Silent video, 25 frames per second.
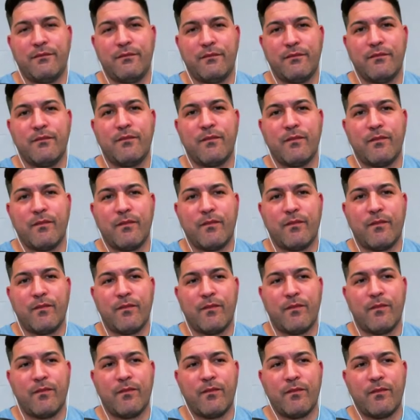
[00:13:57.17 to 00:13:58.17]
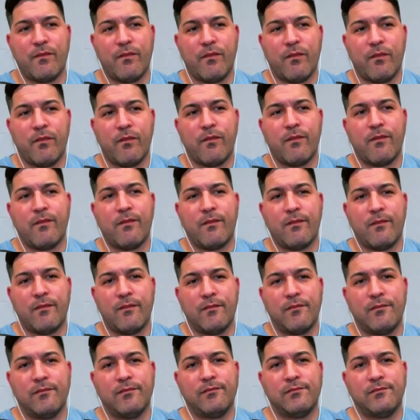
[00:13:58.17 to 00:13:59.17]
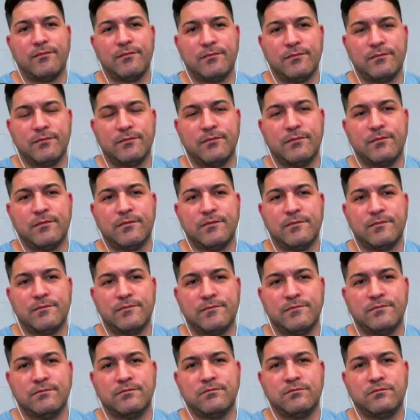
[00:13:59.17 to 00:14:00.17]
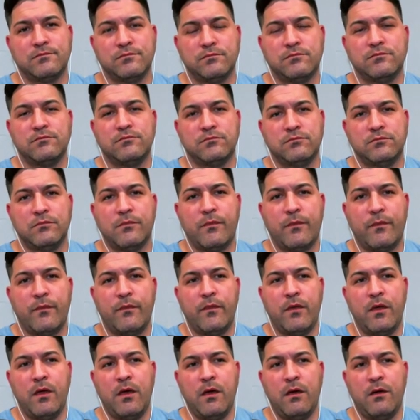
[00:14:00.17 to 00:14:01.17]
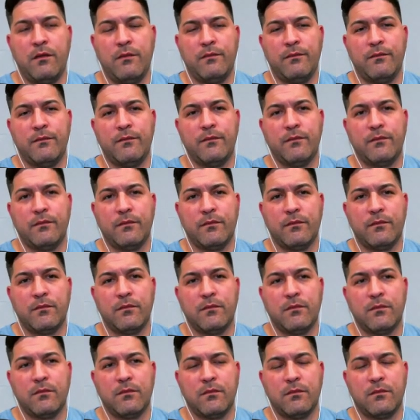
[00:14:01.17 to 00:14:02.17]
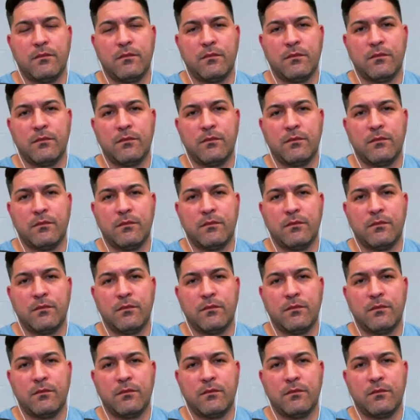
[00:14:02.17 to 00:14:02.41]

The person shown says nothing.